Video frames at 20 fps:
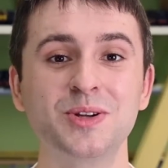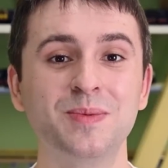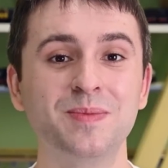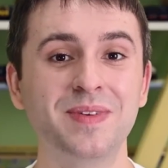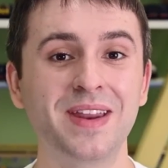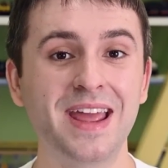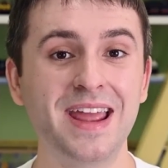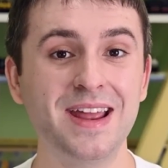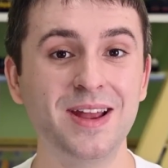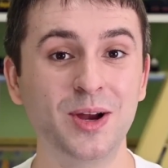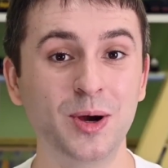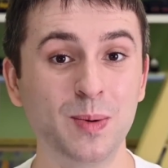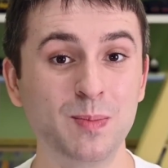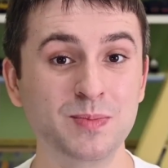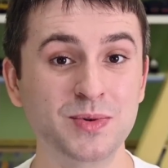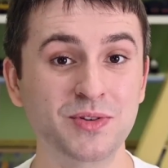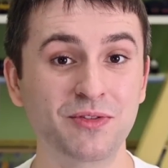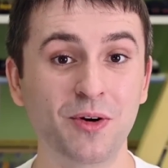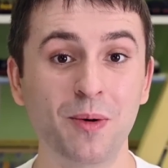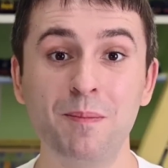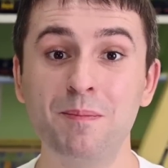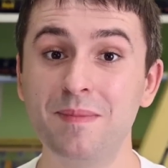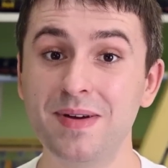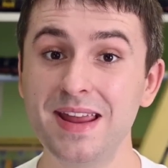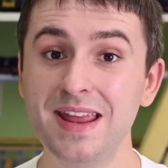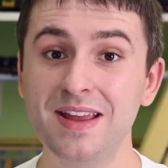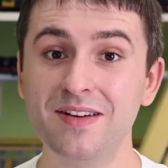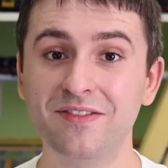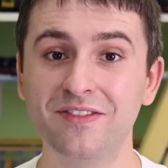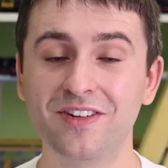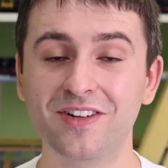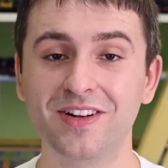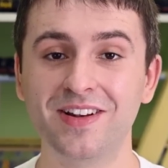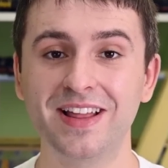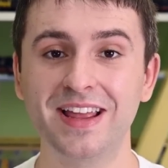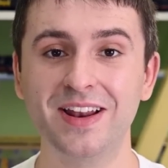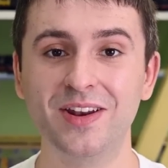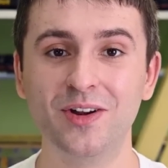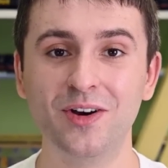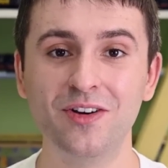update comes from me,
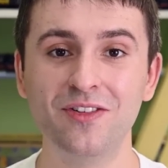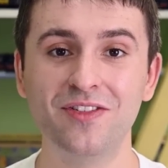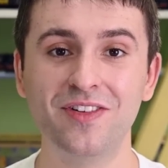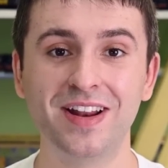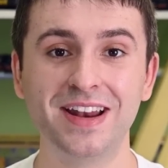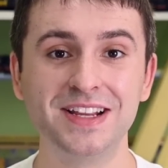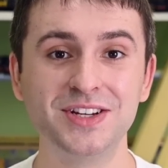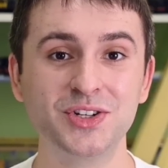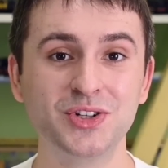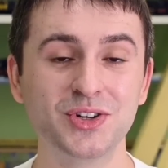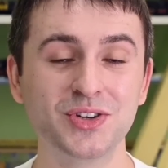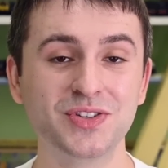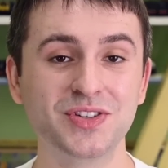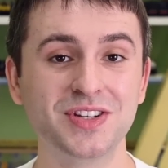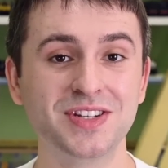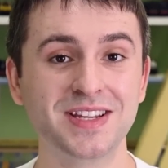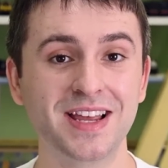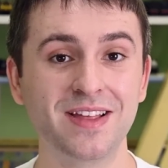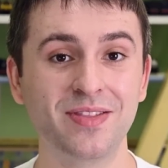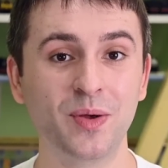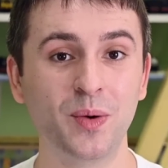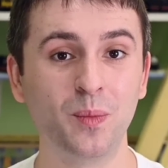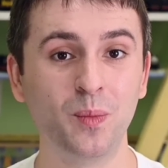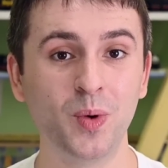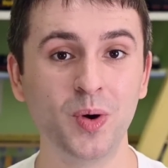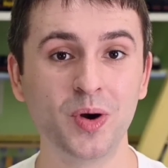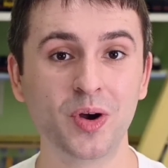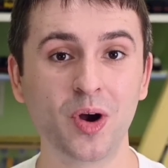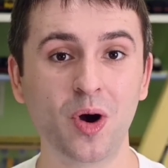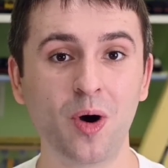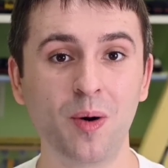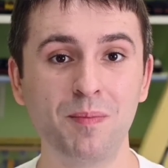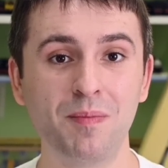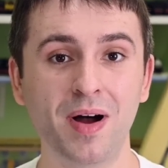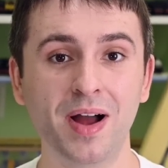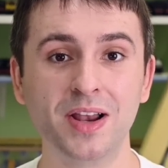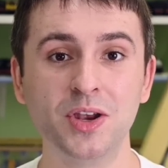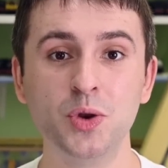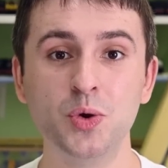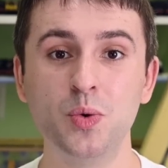funnily enough, and it's just to say that work on
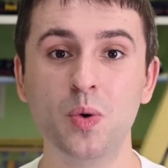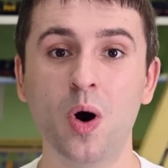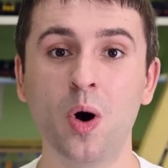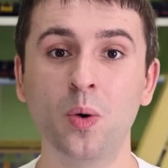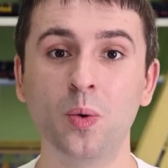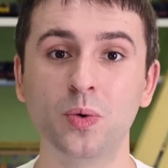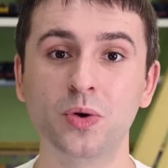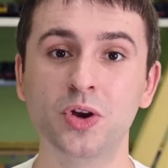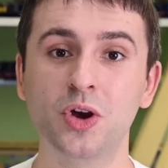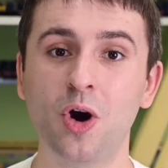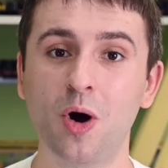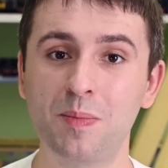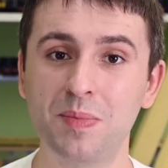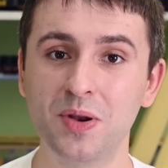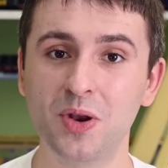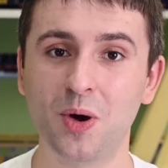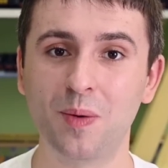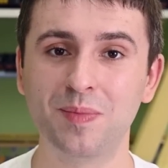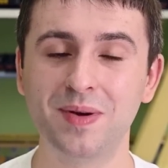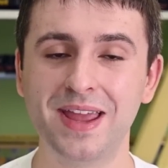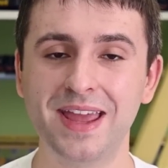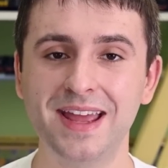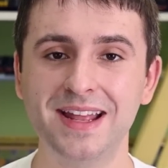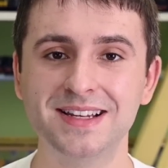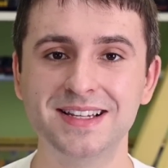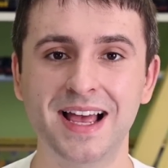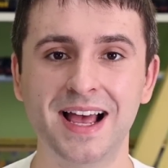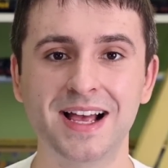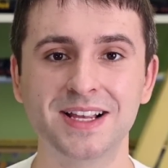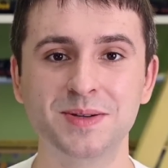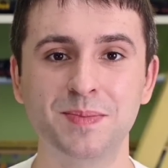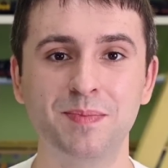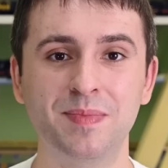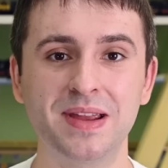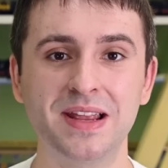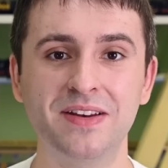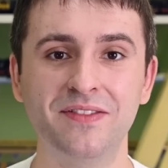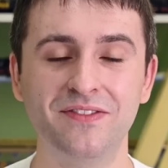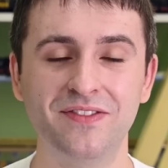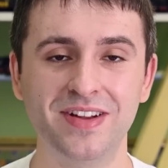my new Old Coppernob kit has
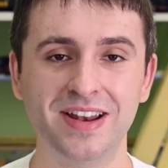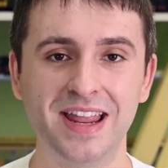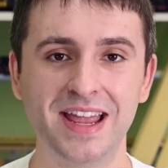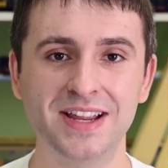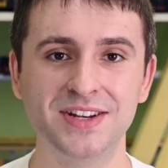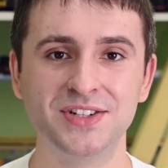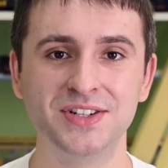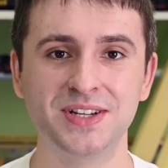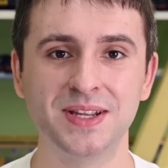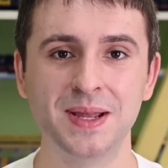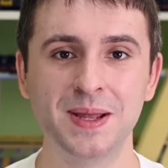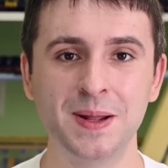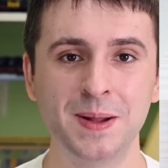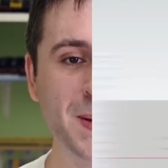been finished.